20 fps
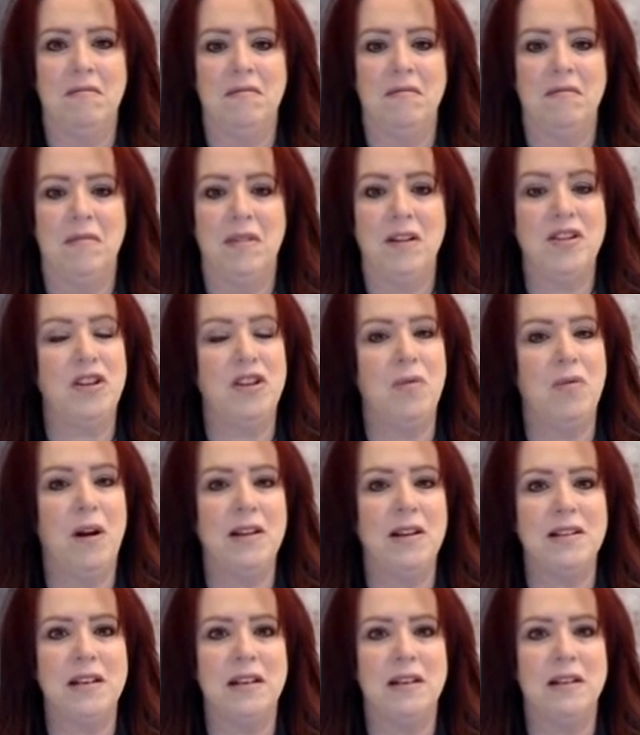but she
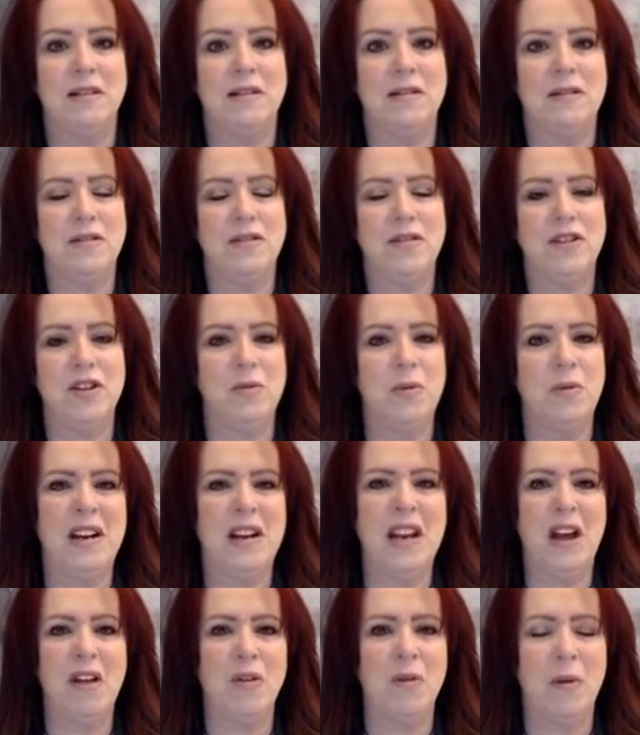wasn't. She went
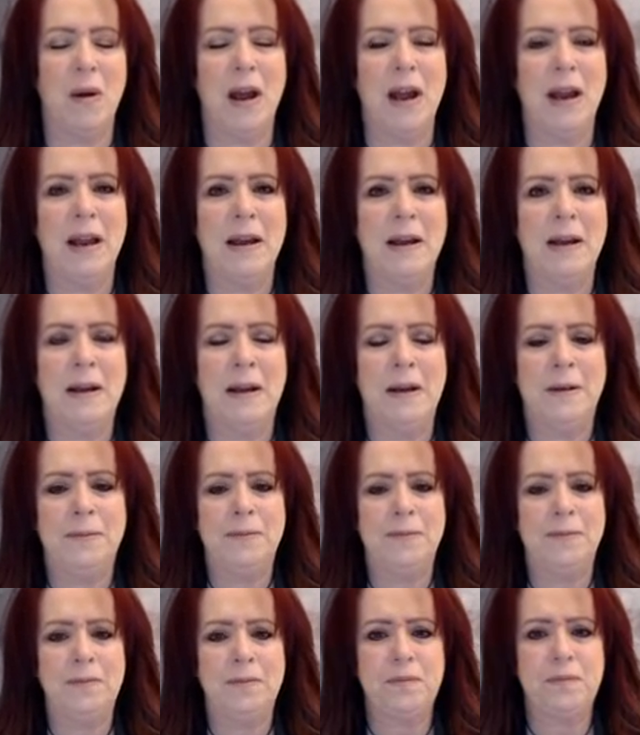the other way.
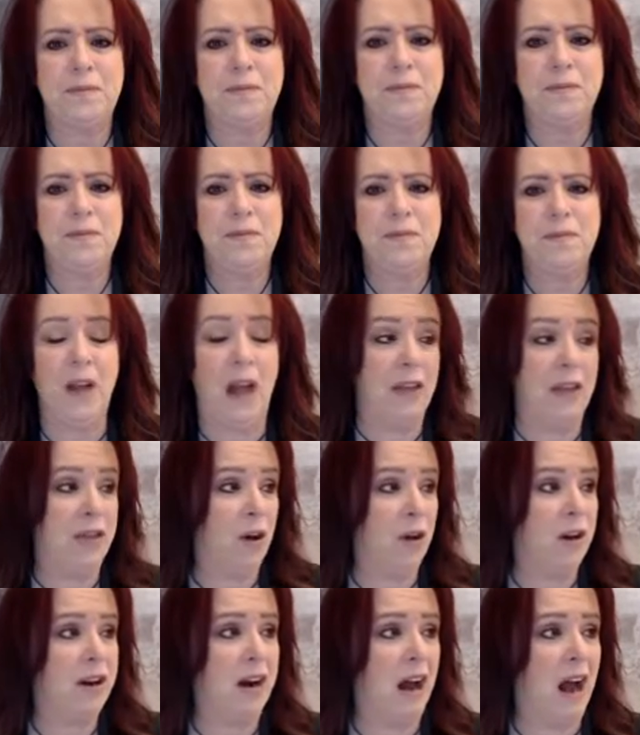I
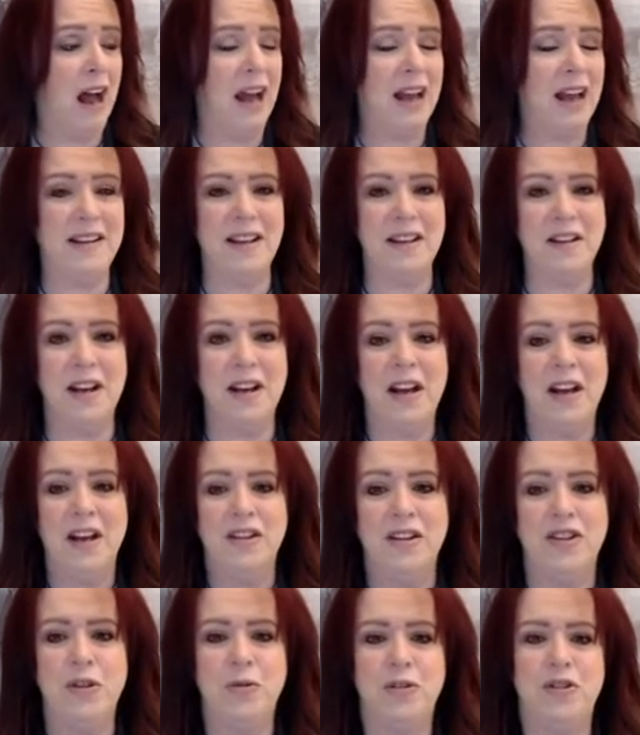thought it odd that
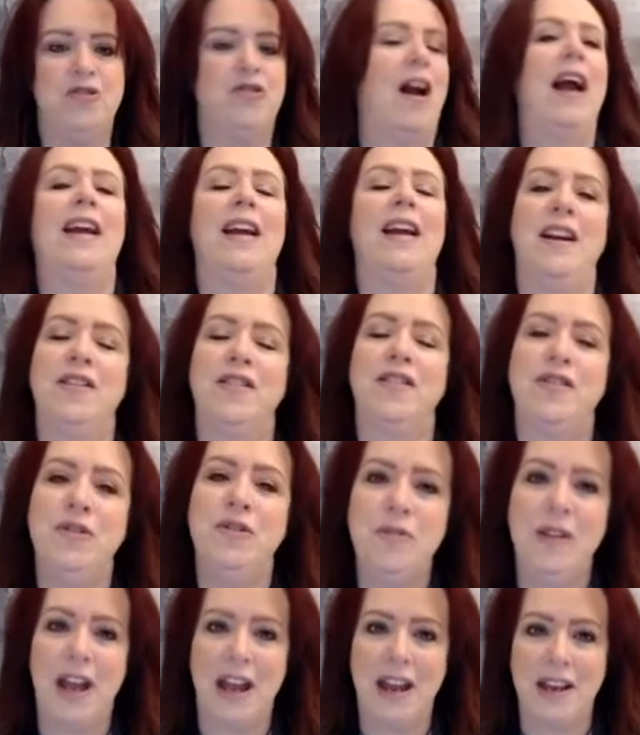she was dragging a
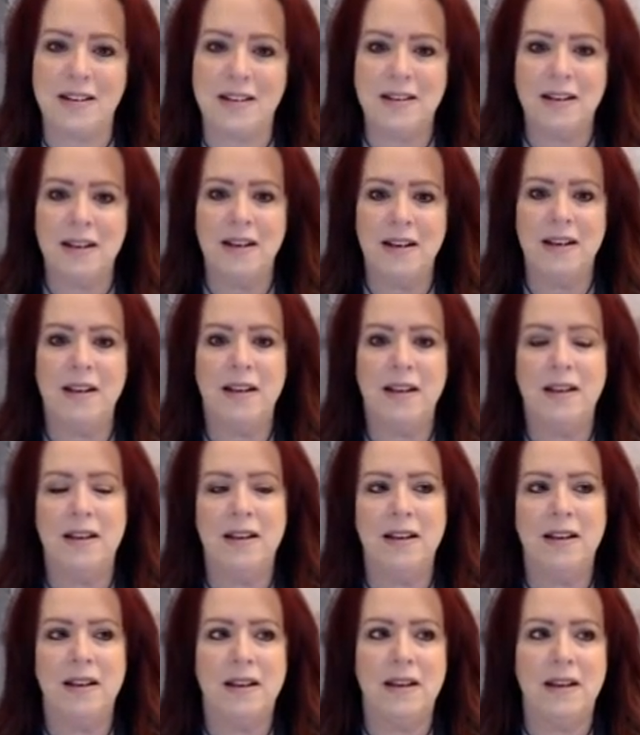suitcase
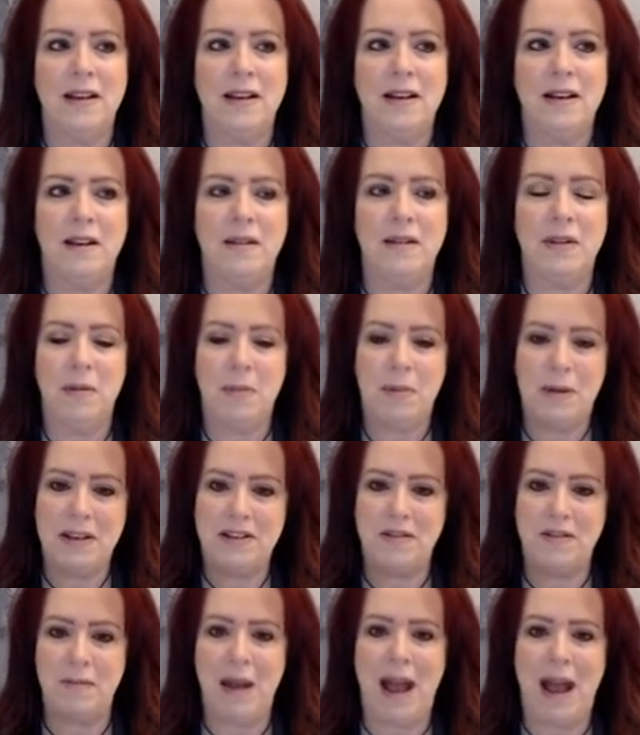with a piece
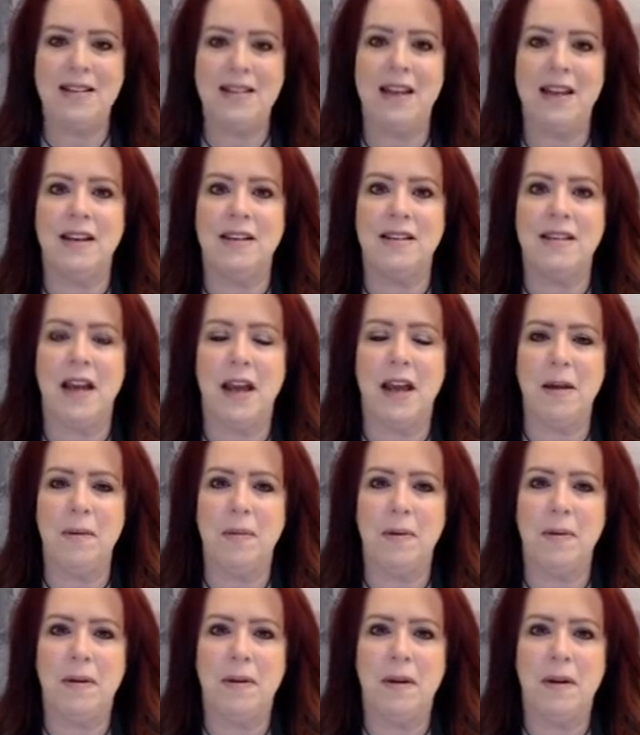of masking
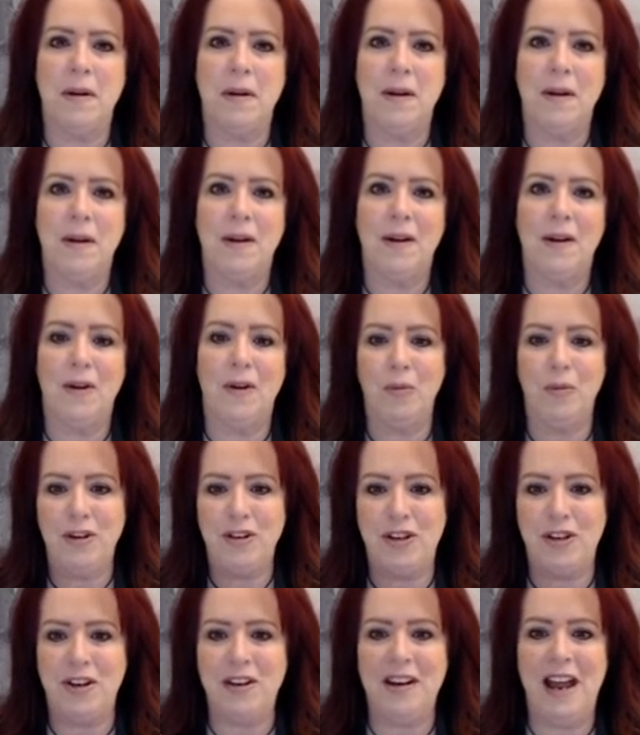tape on
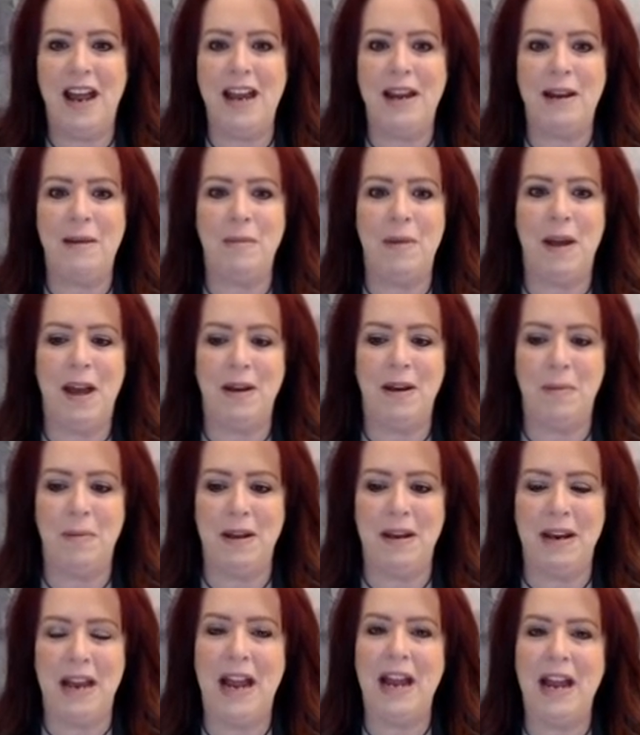which a name had
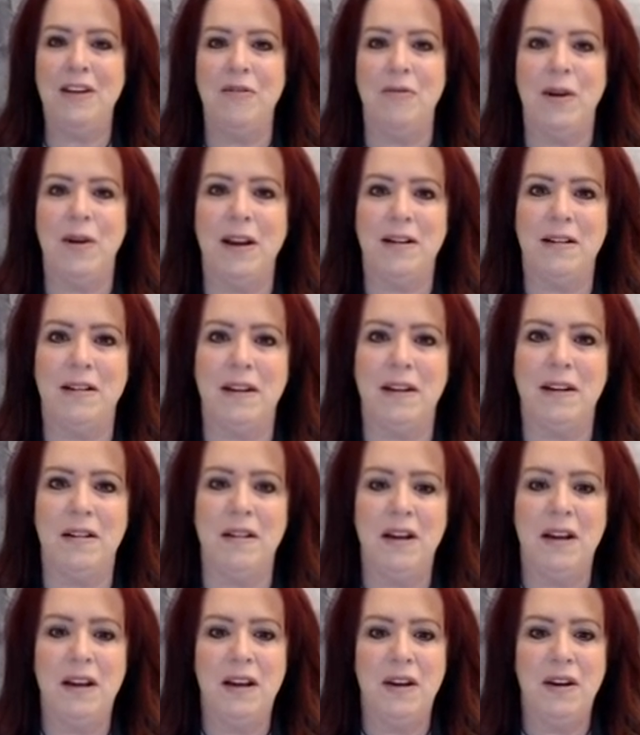been handwritten in
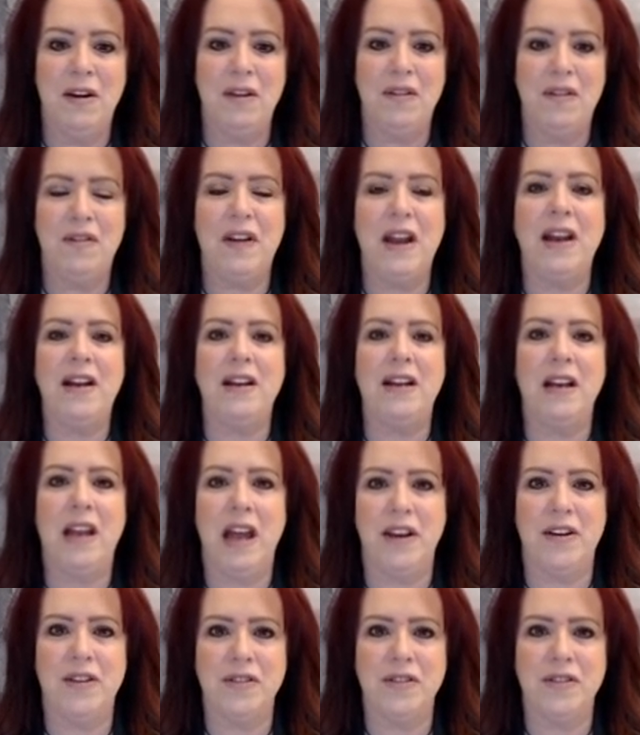faded
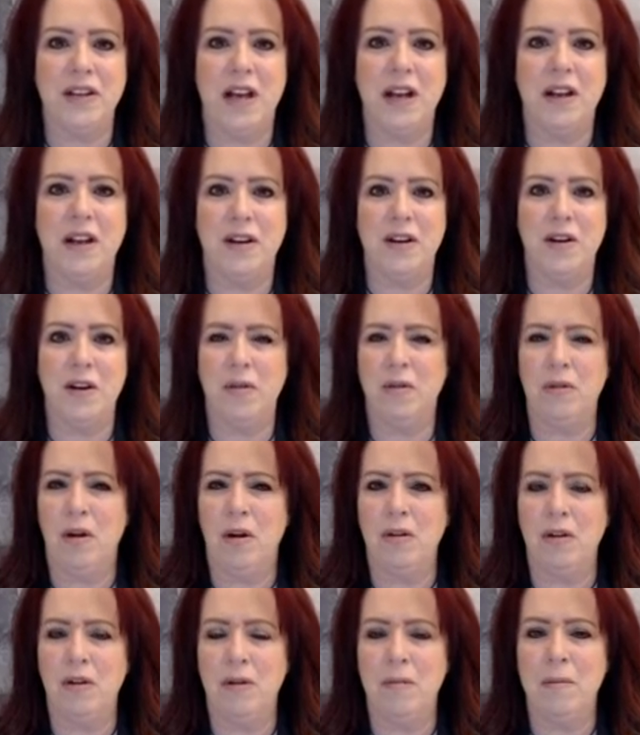letters I could no
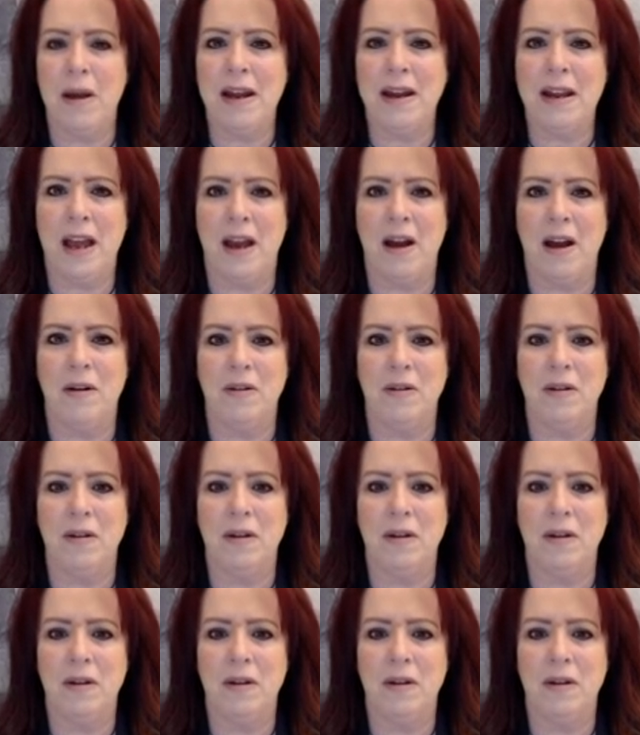longer make out.